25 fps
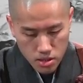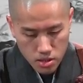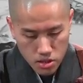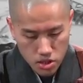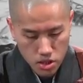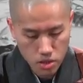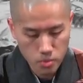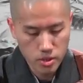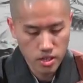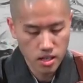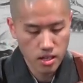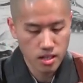
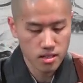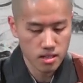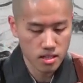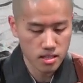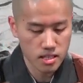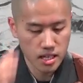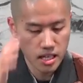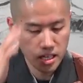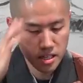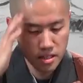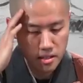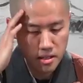Should we not
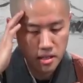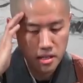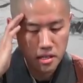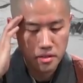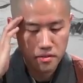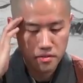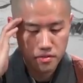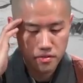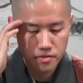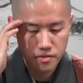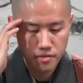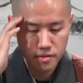desire in
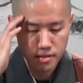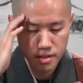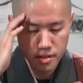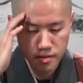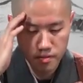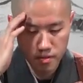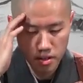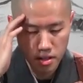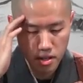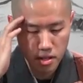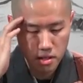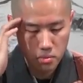life?
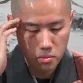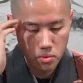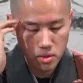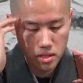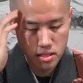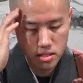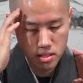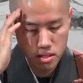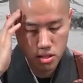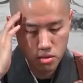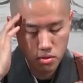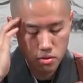If not,
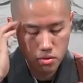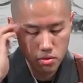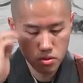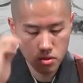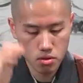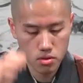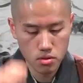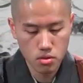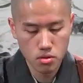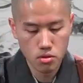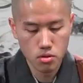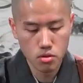what is the
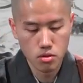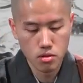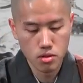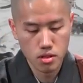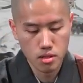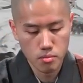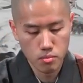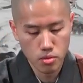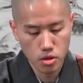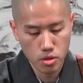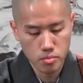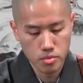goal
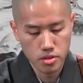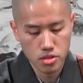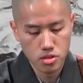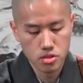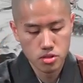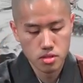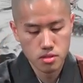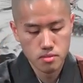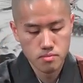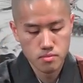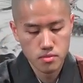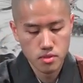and
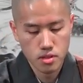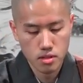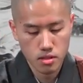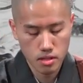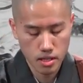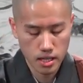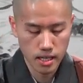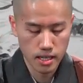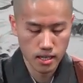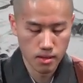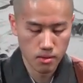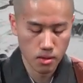purpose?
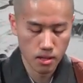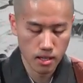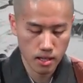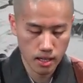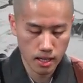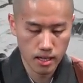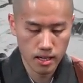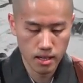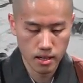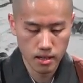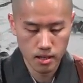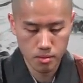Okay, well,
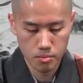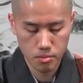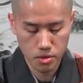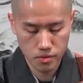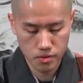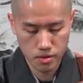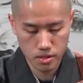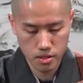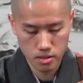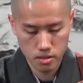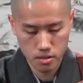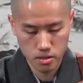I
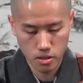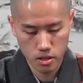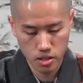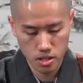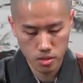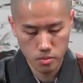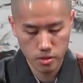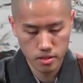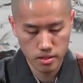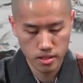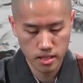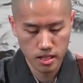briefly
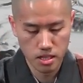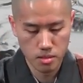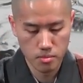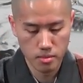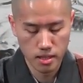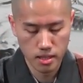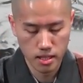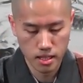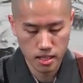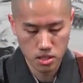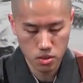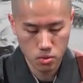talked about that in
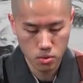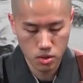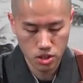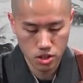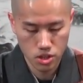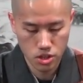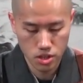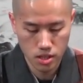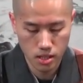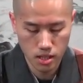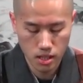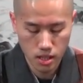my last
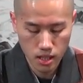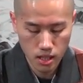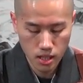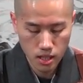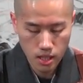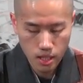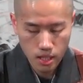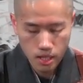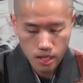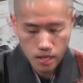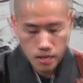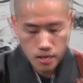question.
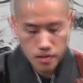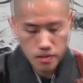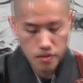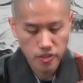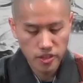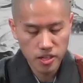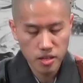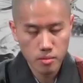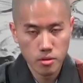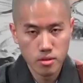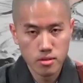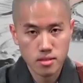The
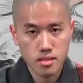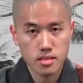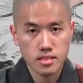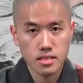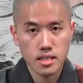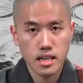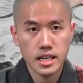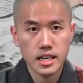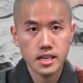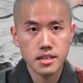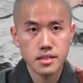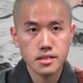thing about
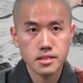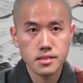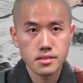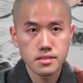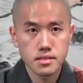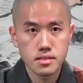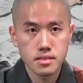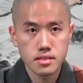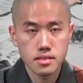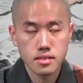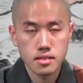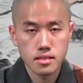desire
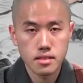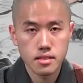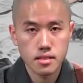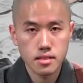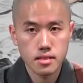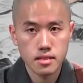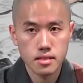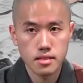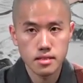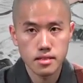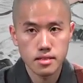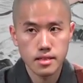
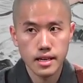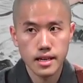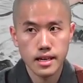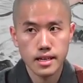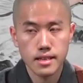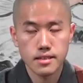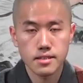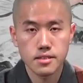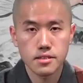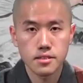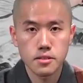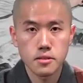is
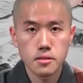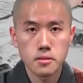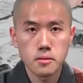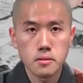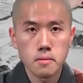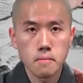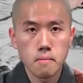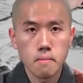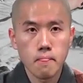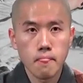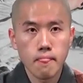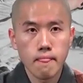that
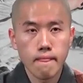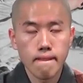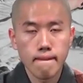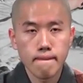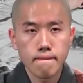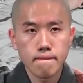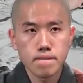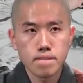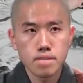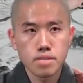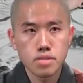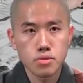
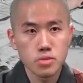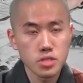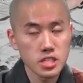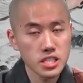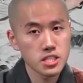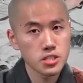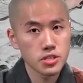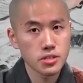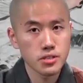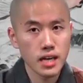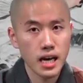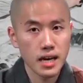you
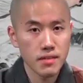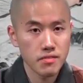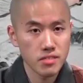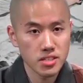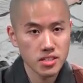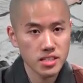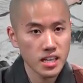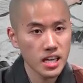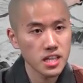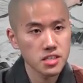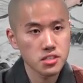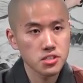need to have
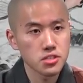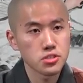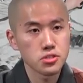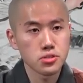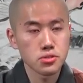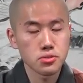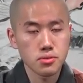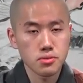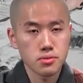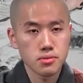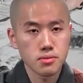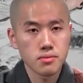desire to
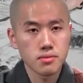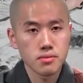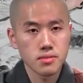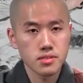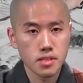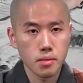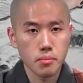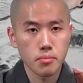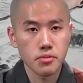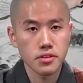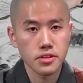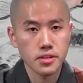do
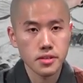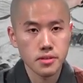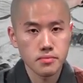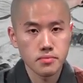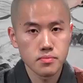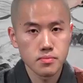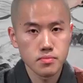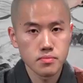something.